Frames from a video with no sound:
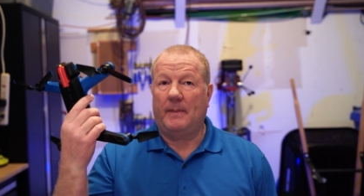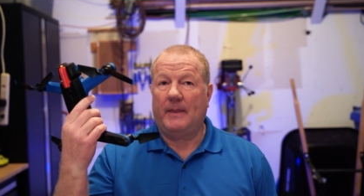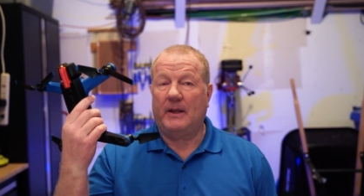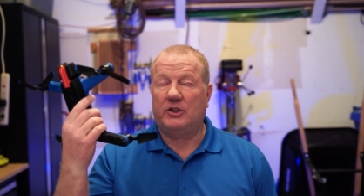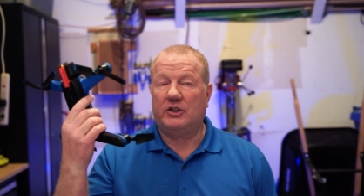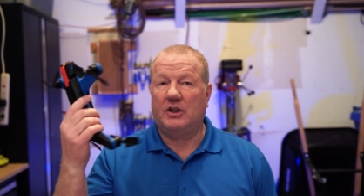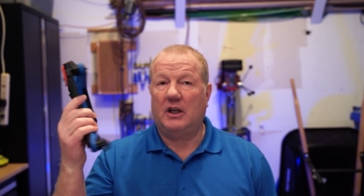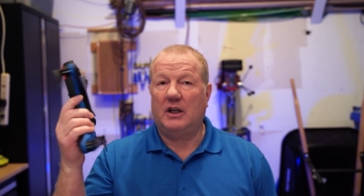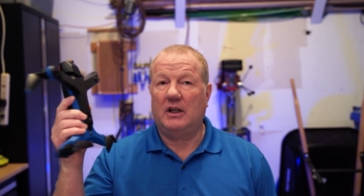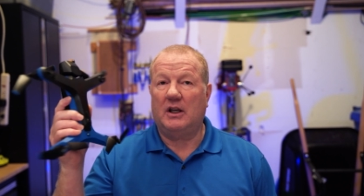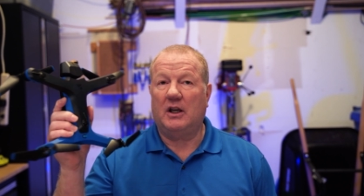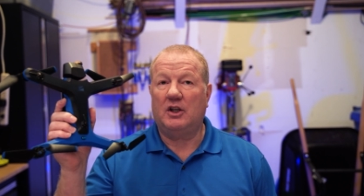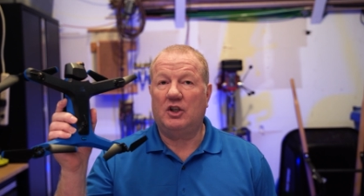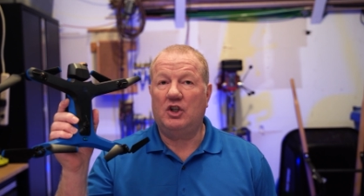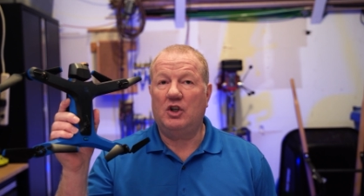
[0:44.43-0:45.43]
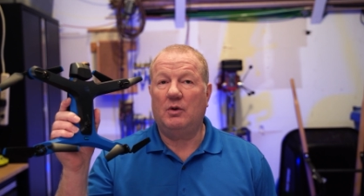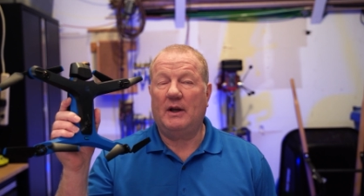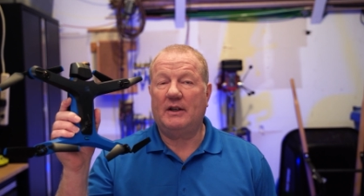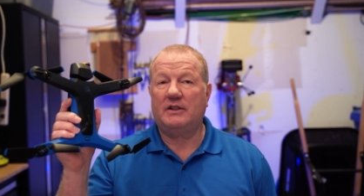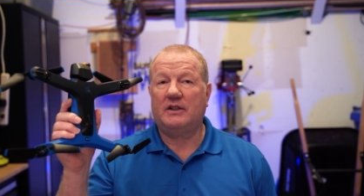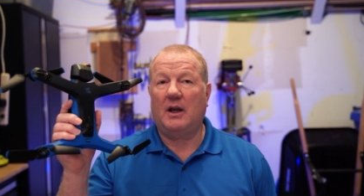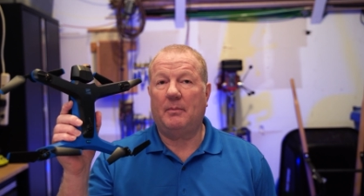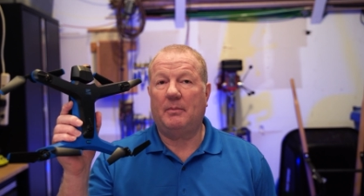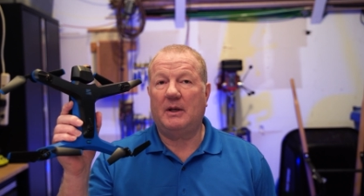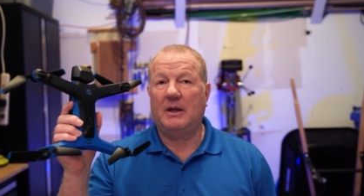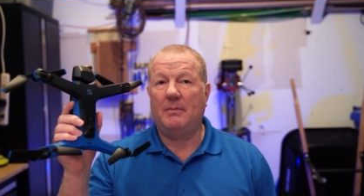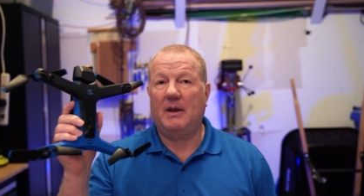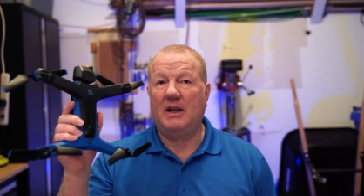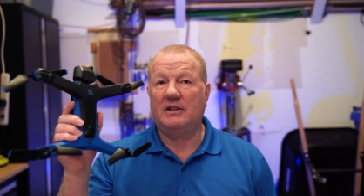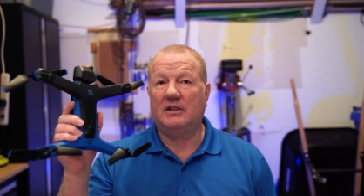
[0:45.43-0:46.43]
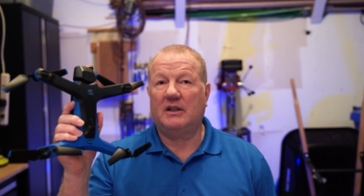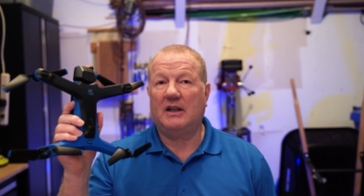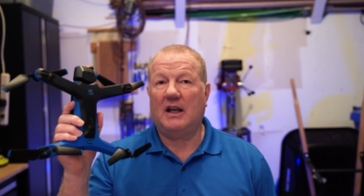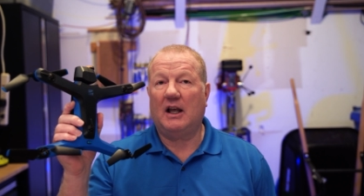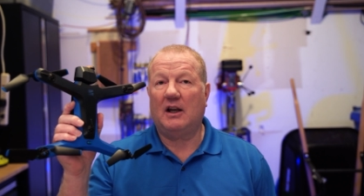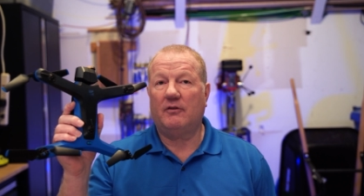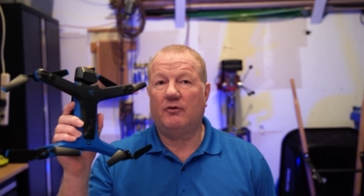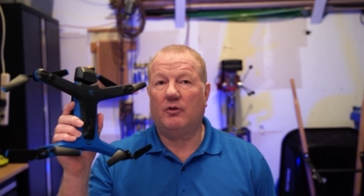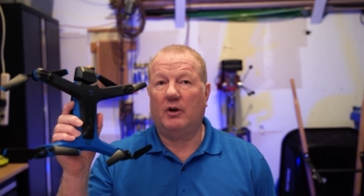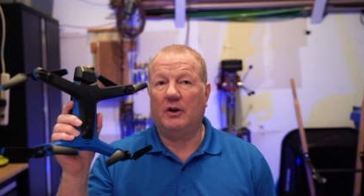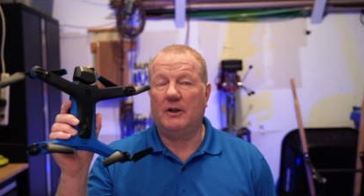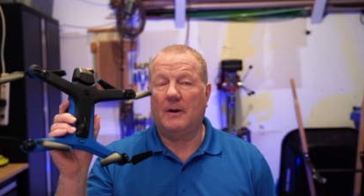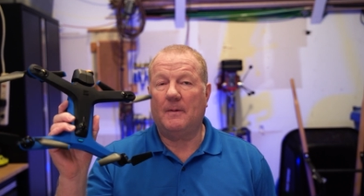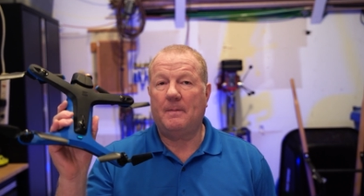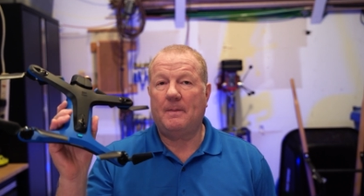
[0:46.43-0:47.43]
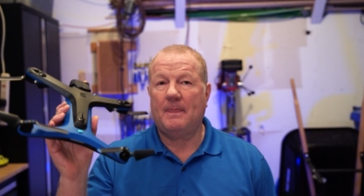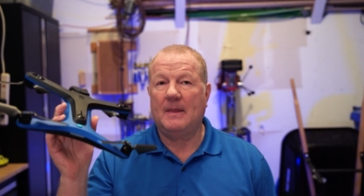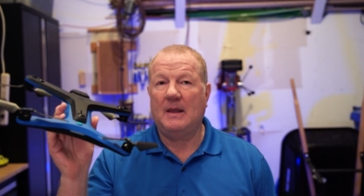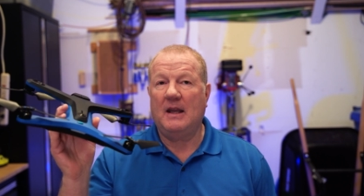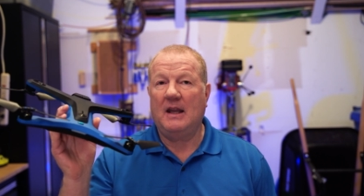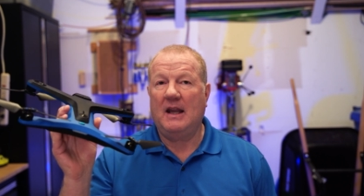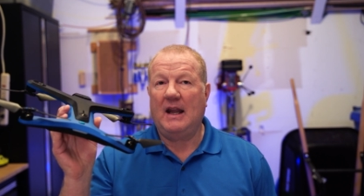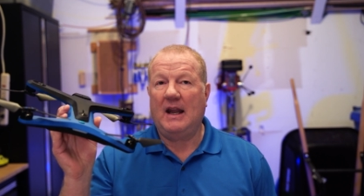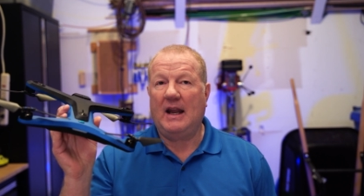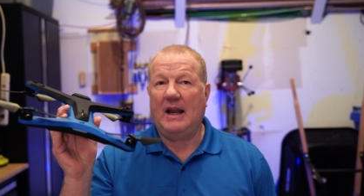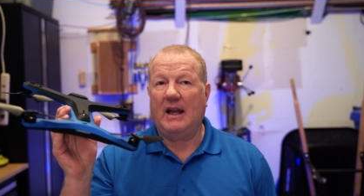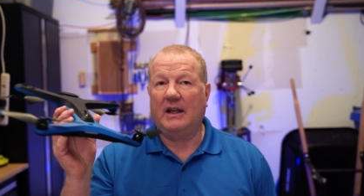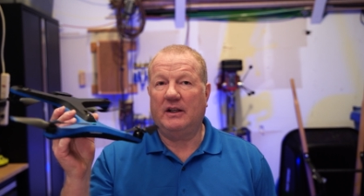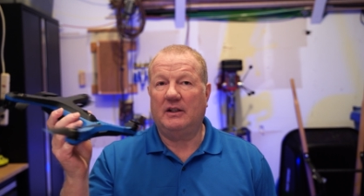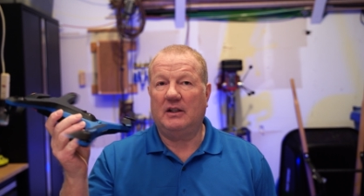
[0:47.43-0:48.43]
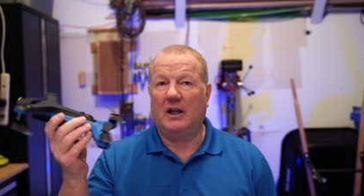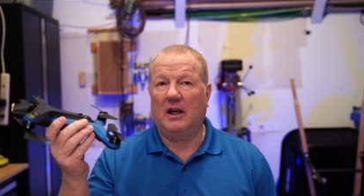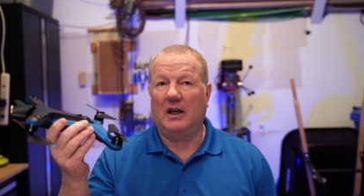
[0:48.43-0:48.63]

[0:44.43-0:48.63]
It's a US company based in California, and